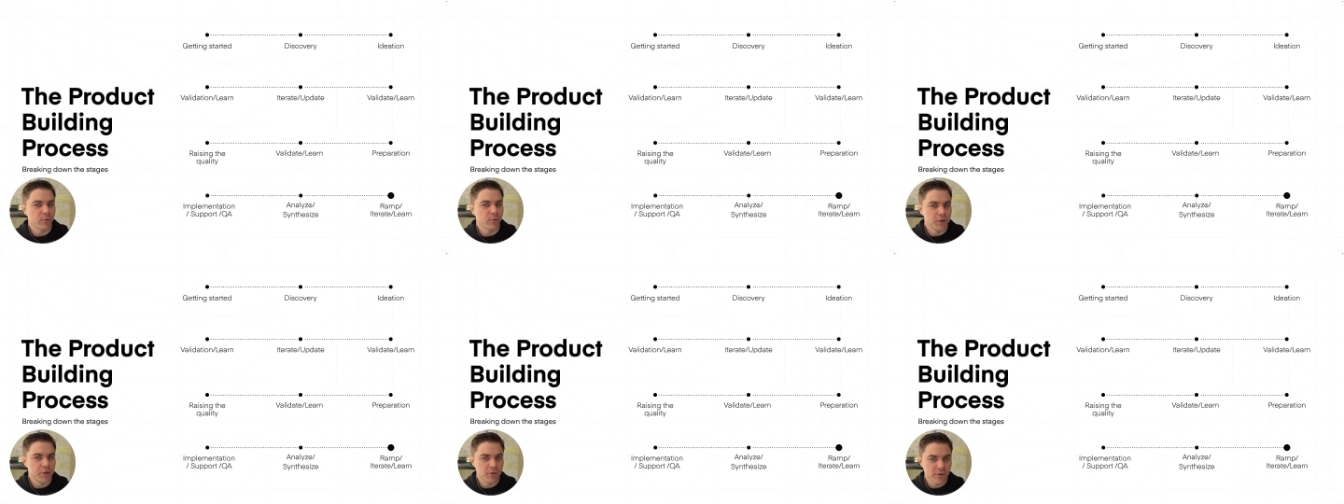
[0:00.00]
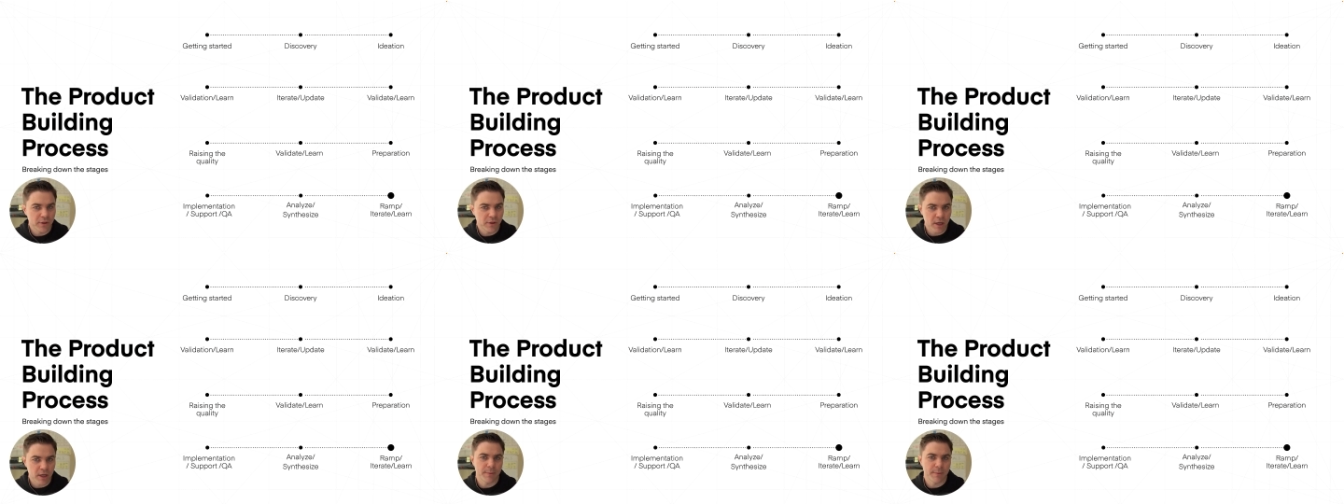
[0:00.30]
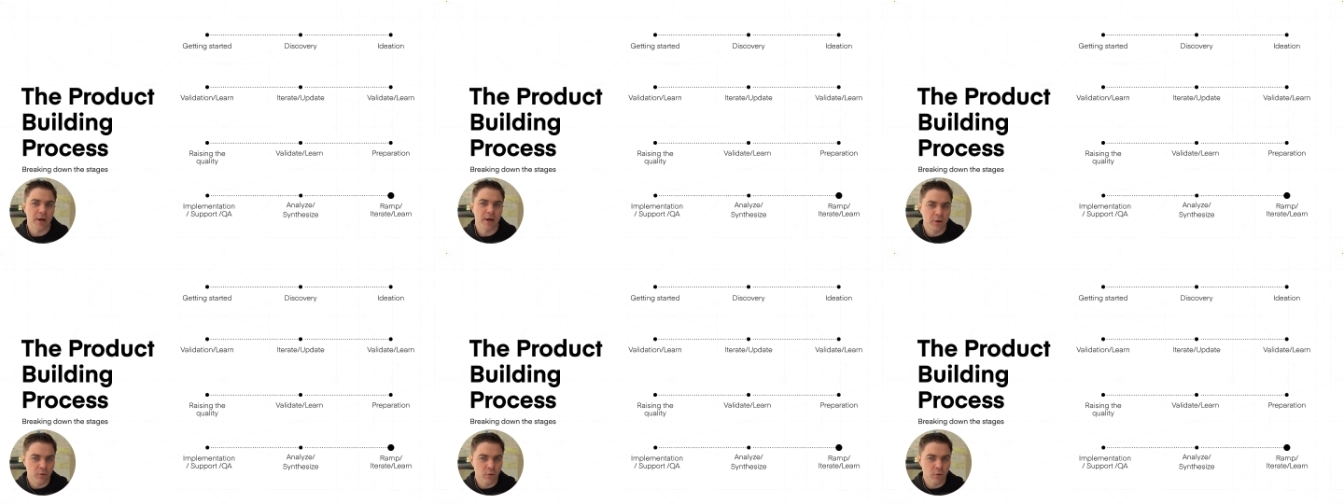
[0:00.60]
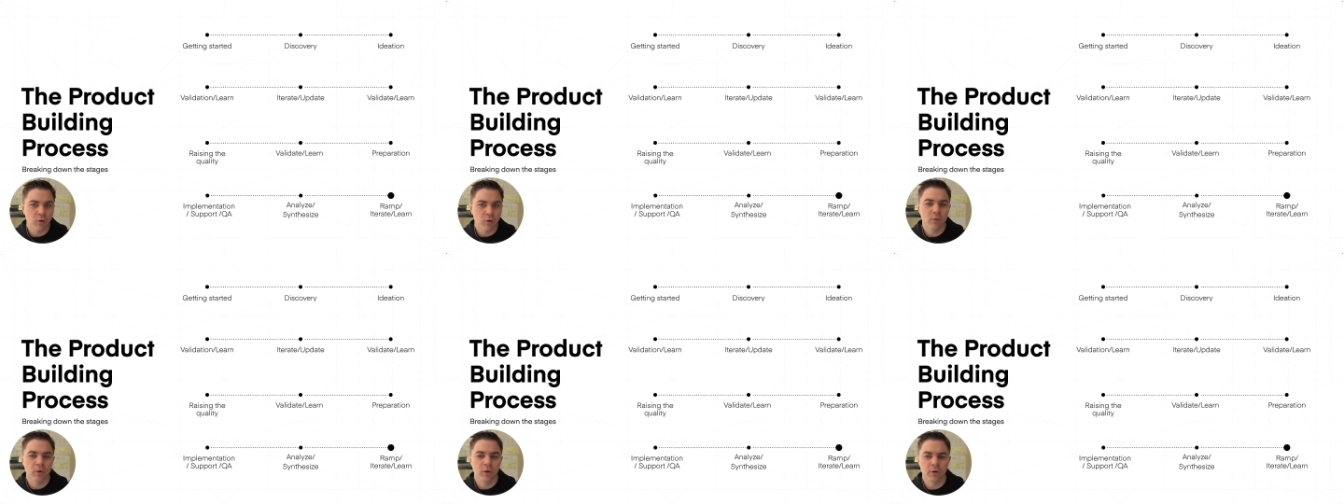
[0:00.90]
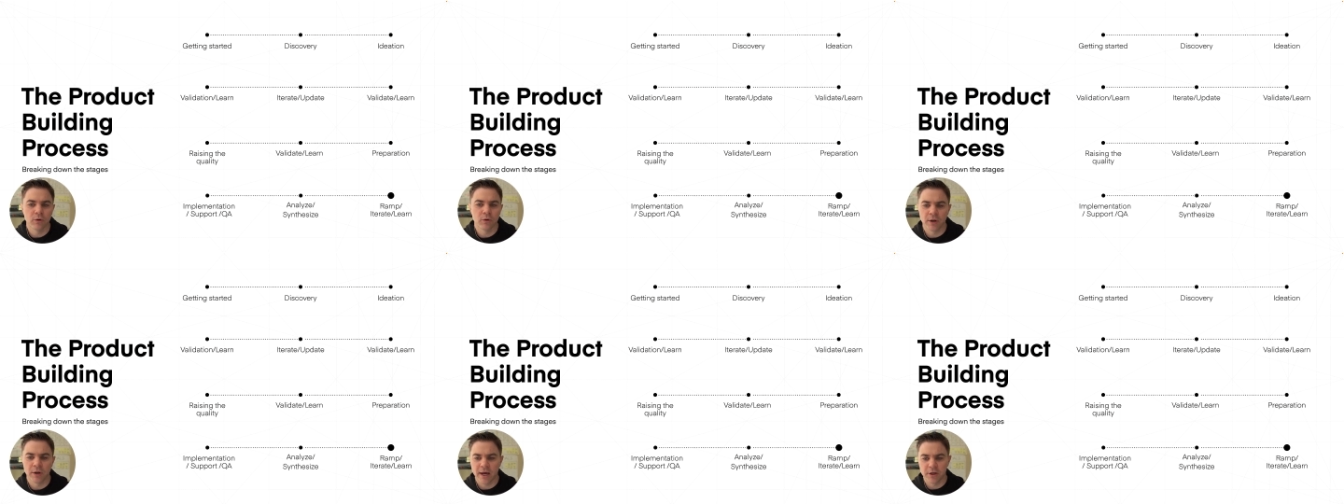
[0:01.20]
you think about your role
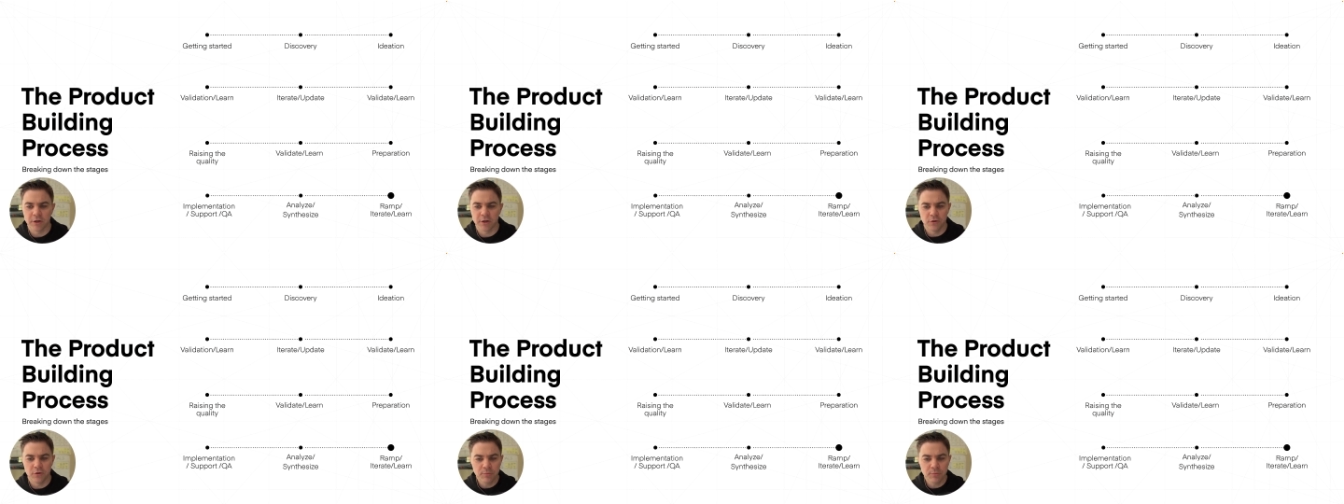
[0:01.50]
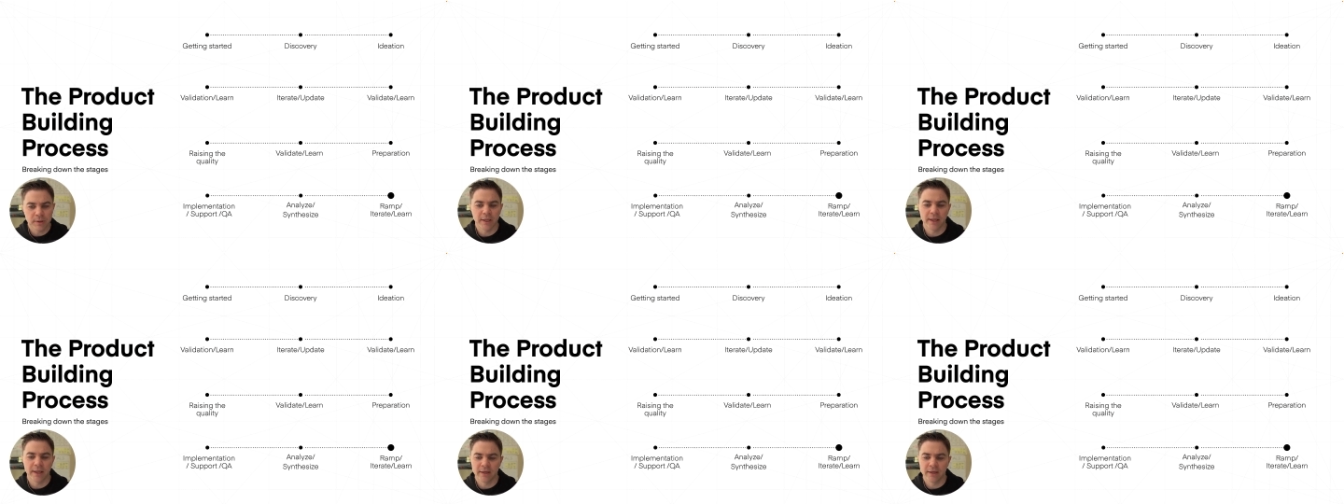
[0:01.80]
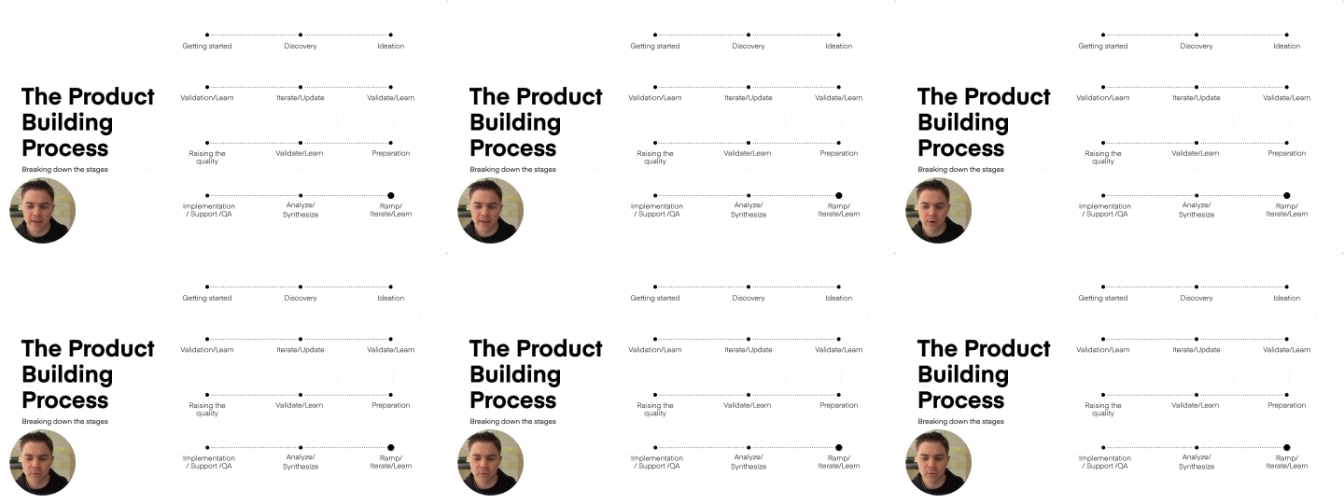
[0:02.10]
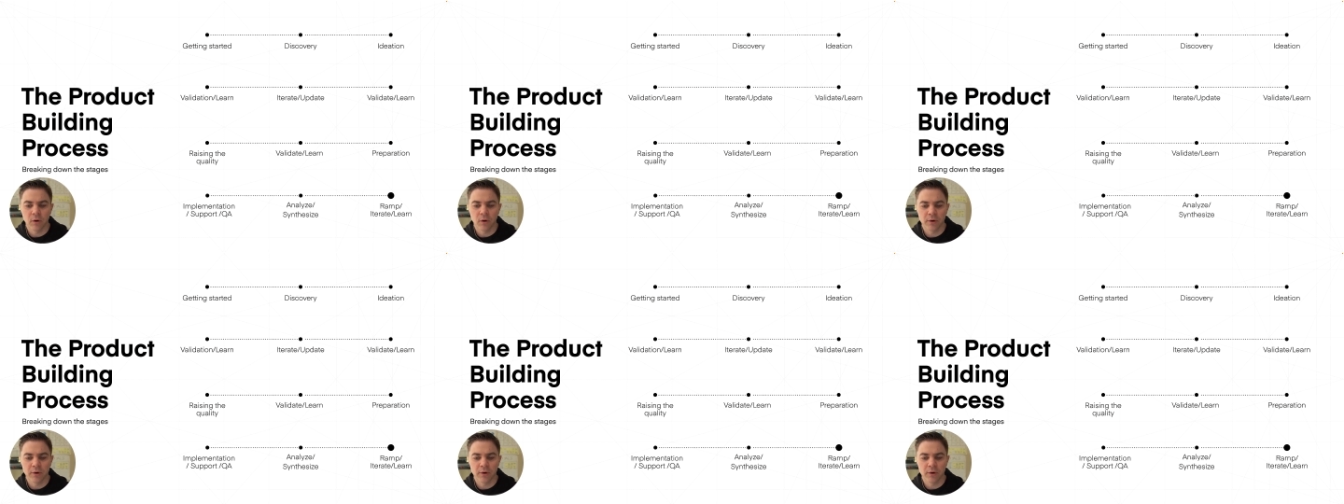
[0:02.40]
and how you play into that role,